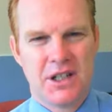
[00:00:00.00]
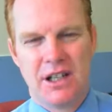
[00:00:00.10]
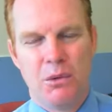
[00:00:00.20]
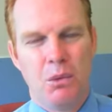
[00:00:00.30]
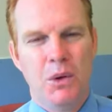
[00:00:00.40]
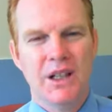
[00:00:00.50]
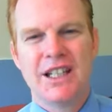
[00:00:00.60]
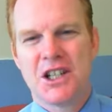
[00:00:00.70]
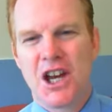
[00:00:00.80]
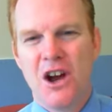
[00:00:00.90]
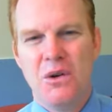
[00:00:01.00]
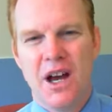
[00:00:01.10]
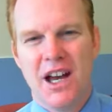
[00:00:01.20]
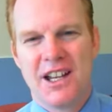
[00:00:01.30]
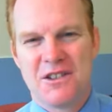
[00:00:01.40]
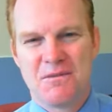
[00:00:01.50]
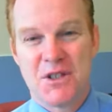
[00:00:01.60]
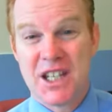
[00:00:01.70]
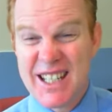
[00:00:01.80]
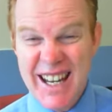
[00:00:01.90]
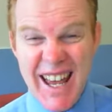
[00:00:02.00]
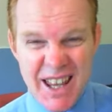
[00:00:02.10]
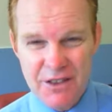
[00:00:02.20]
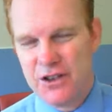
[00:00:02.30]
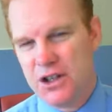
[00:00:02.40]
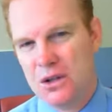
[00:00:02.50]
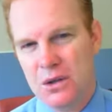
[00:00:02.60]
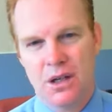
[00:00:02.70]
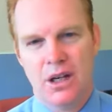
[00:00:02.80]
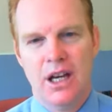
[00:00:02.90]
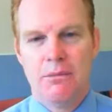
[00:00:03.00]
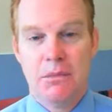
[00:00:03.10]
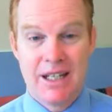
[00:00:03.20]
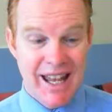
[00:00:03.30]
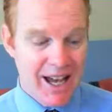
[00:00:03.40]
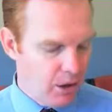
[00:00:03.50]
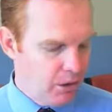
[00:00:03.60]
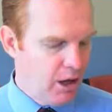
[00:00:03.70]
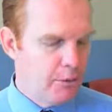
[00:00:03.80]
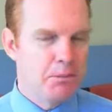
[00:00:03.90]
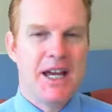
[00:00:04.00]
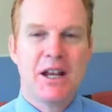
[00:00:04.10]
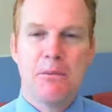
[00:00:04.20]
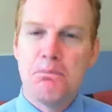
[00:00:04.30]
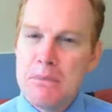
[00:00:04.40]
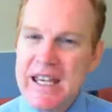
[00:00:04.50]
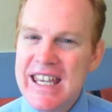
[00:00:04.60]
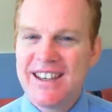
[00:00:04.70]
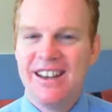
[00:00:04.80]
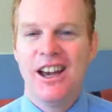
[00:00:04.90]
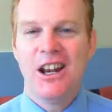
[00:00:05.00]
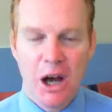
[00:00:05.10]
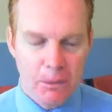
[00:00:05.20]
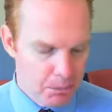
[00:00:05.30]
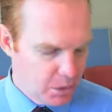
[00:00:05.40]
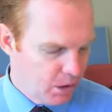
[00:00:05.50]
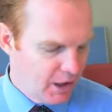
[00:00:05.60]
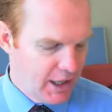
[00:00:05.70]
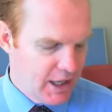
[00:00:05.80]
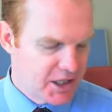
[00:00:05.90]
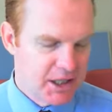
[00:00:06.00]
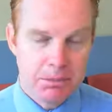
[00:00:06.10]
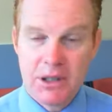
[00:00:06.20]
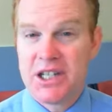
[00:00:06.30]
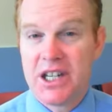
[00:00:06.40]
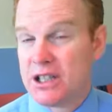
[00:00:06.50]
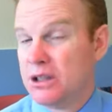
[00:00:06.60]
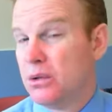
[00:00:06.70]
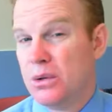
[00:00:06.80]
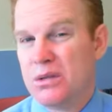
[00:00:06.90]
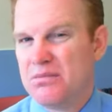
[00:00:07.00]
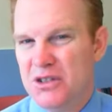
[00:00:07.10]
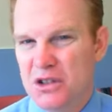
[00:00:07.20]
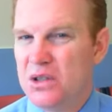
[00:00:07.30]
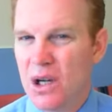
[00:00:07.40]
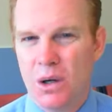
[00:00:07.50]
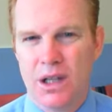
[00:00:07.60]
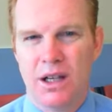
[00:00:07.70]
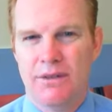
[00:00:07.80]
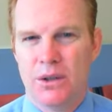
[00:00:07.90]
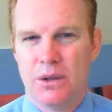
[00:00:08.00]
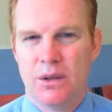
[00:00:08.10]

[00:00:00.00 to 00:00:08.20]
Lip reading: you're willing to go to the death for you. But now, Peter, meek and humble, simply says, Lord, you know I love you.